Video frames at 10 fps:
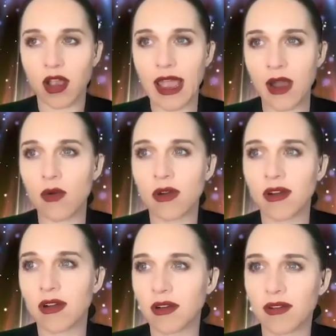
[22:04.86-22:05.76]

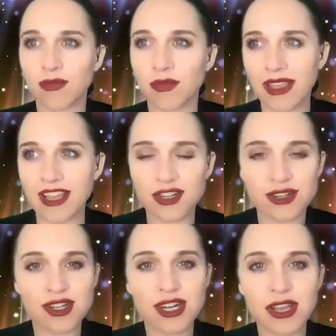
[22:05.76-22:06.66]
our
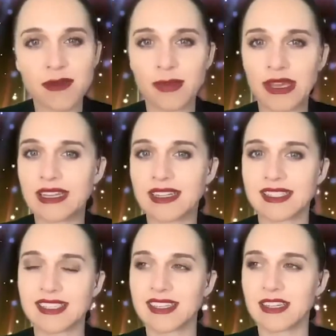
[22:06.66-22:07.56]
relationship
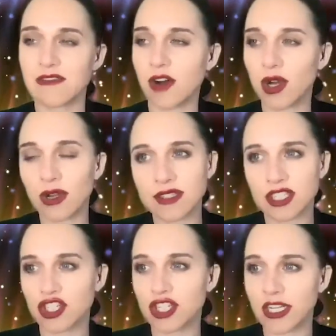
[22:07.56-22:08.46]
it evolves
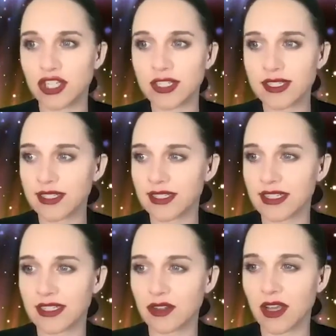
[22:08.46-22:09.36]
and changes
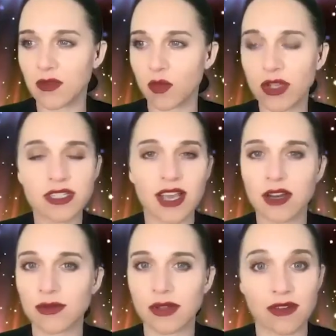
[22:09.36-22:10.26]
and and we just had
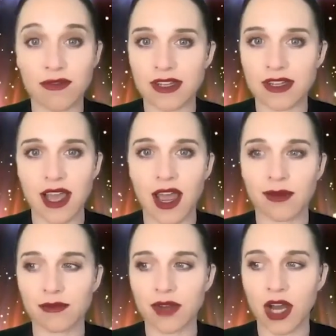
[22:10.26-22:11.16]
a really fun
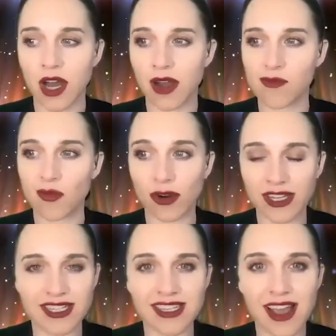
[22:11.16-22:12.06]
time um,
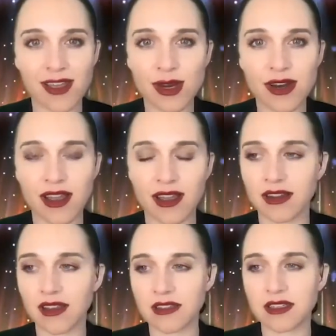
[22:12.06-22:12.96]
working together
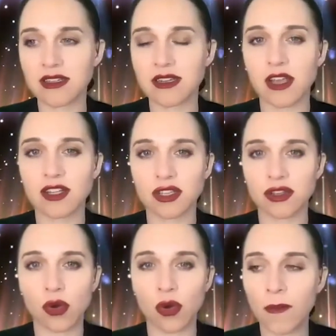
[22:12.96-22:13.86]
and and didn't get
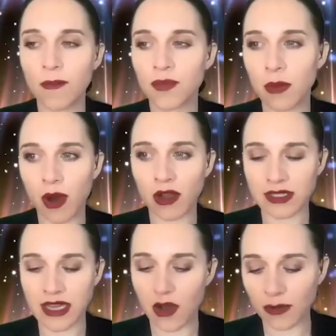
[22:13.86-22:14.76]
too bogged
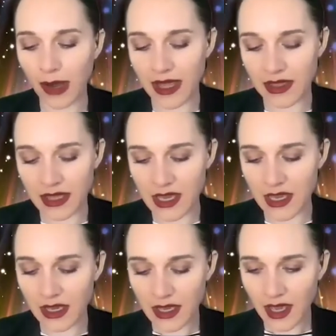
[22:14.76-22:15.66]
down by
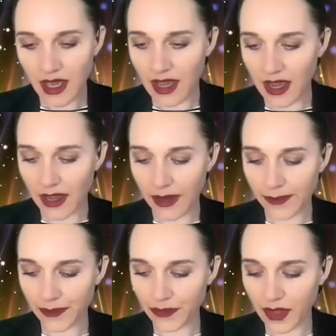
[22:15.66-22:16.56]
the
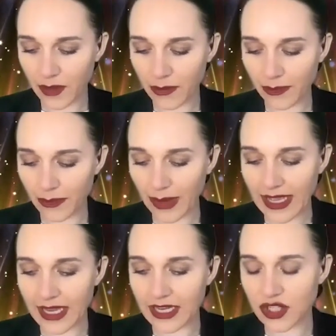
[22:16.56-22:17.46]
um, by
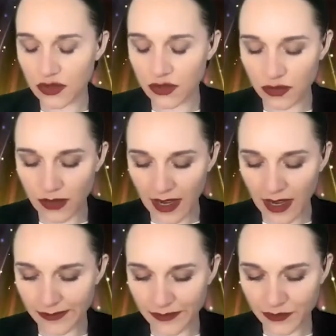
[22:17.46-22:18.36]
getting too
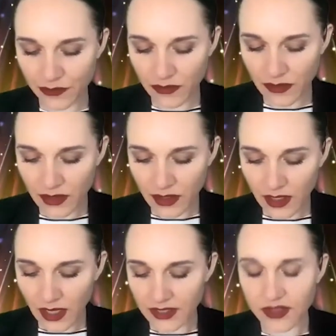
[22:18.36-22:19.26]
um,
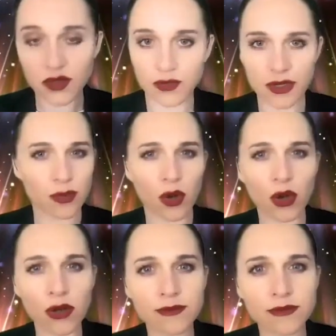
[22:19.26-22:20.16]
uh,
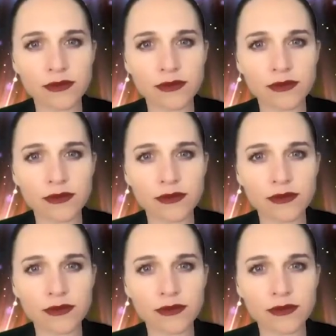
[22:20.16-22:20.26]
cerebral